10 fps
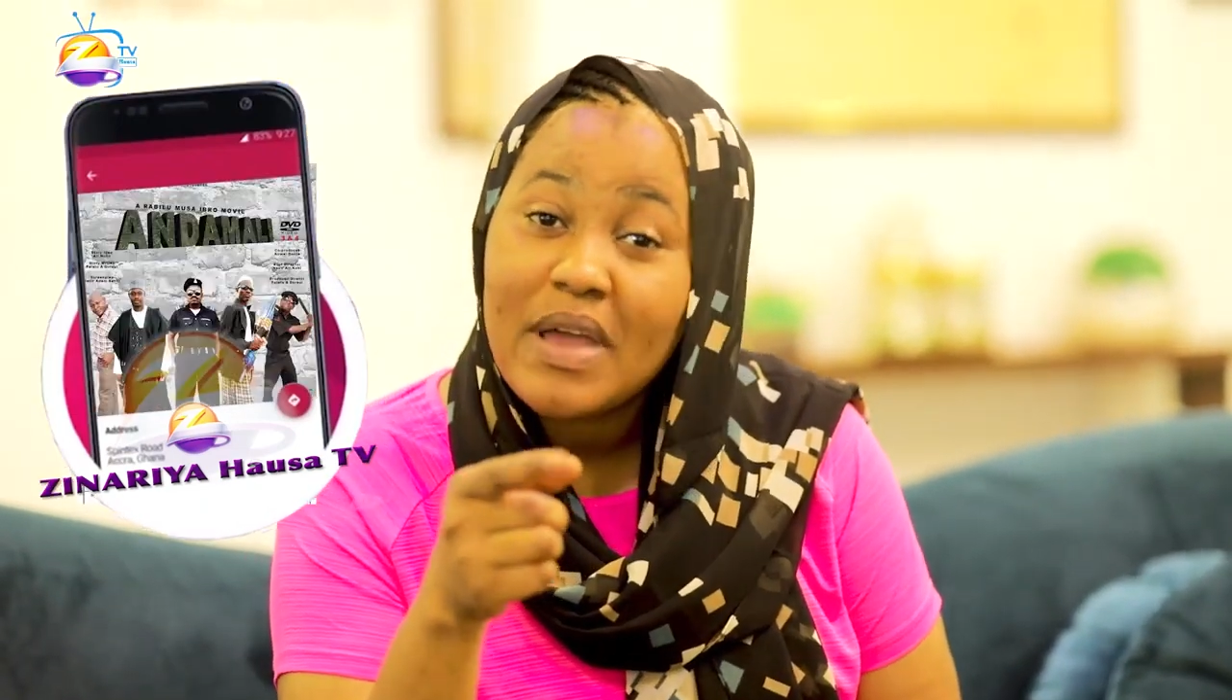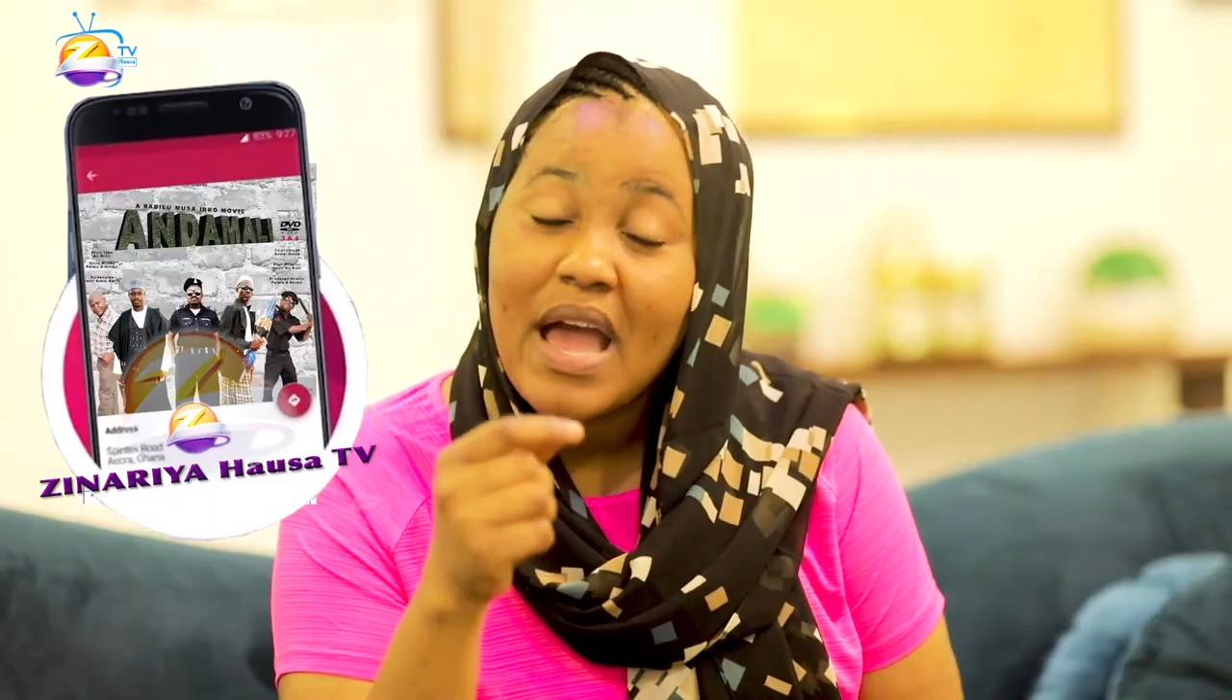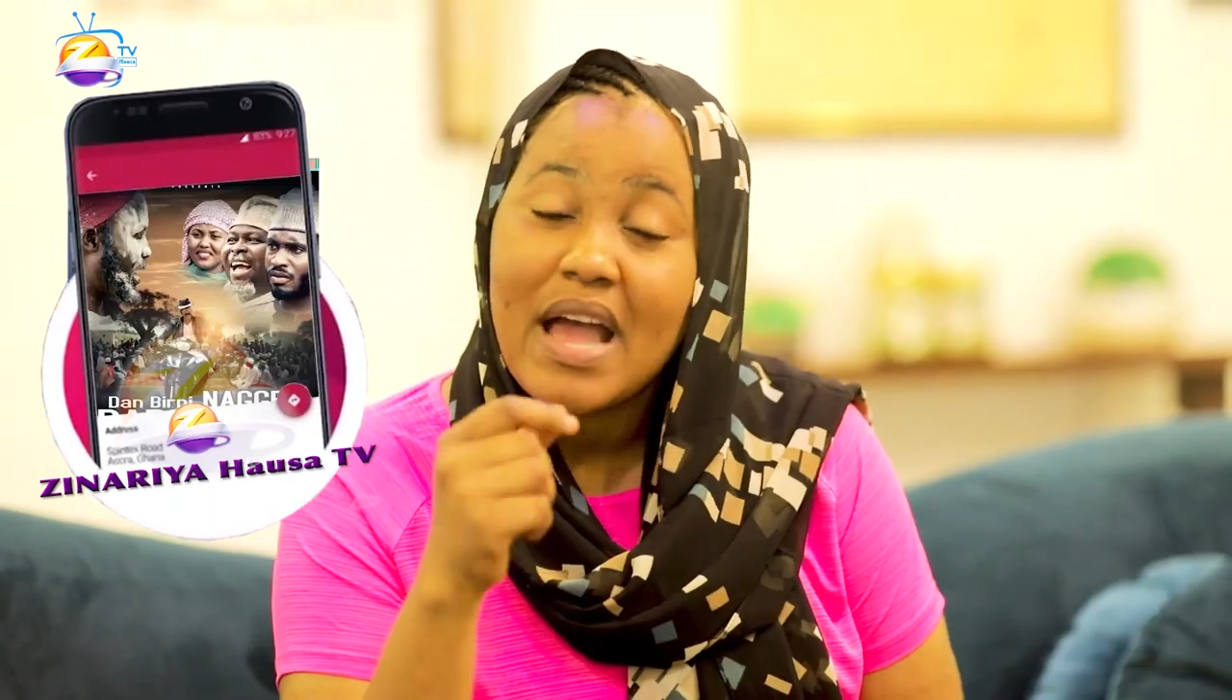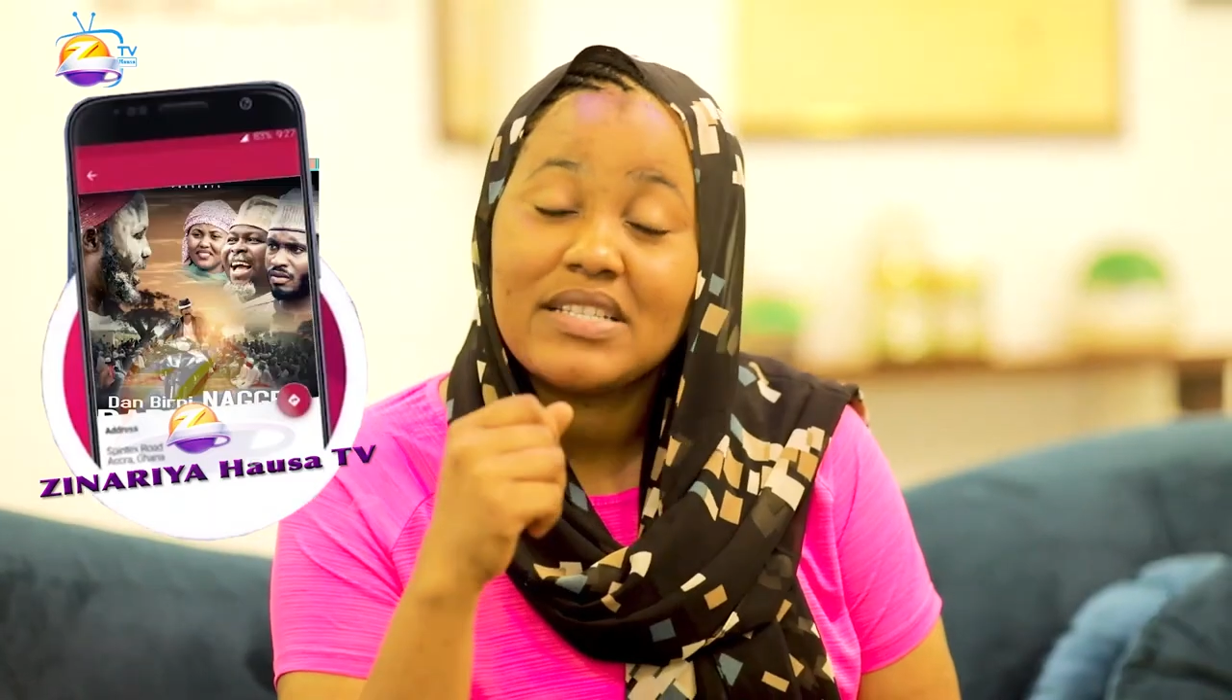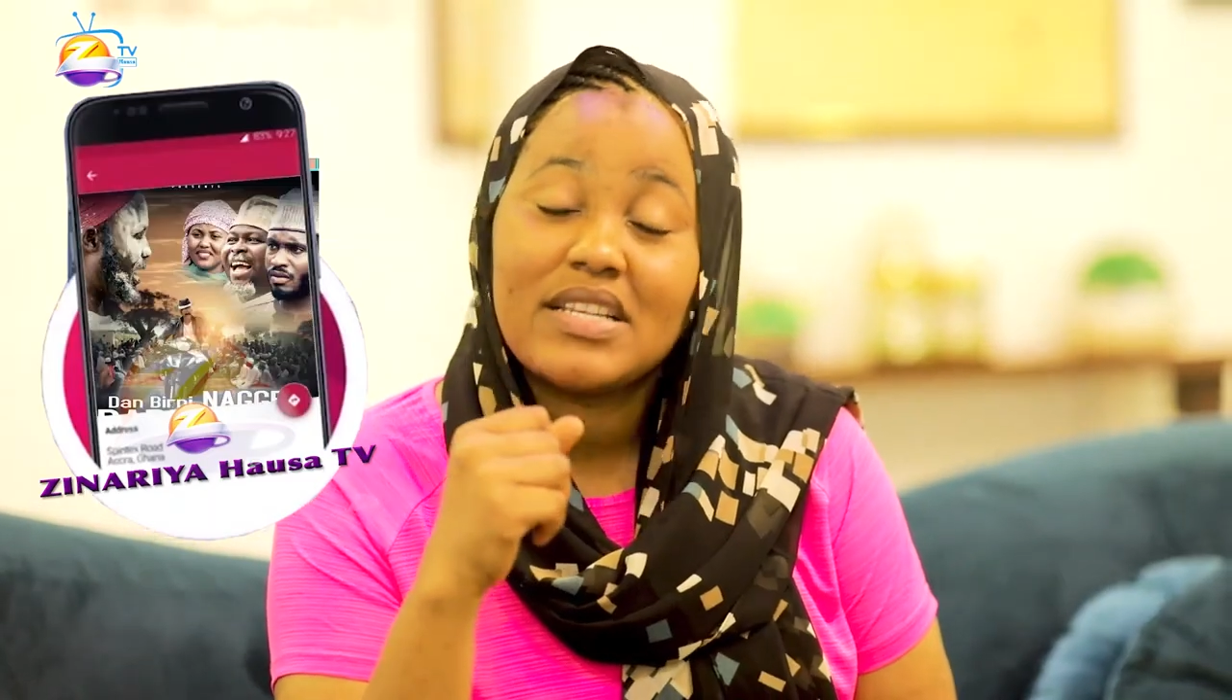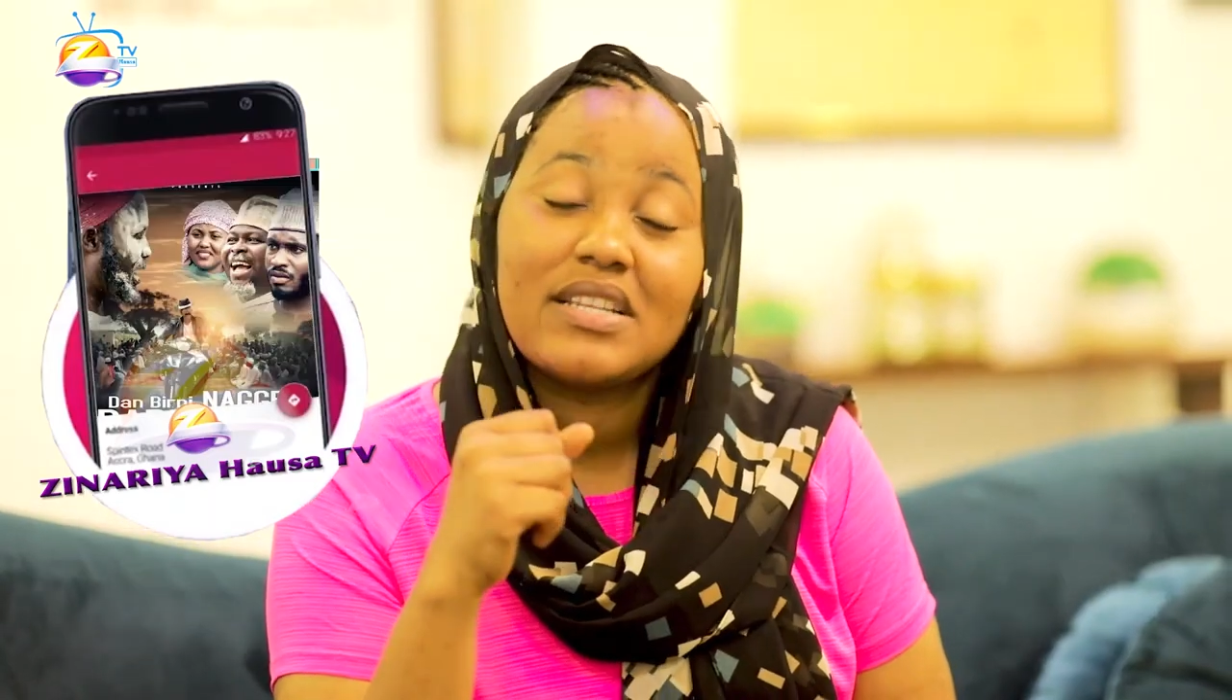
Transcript: a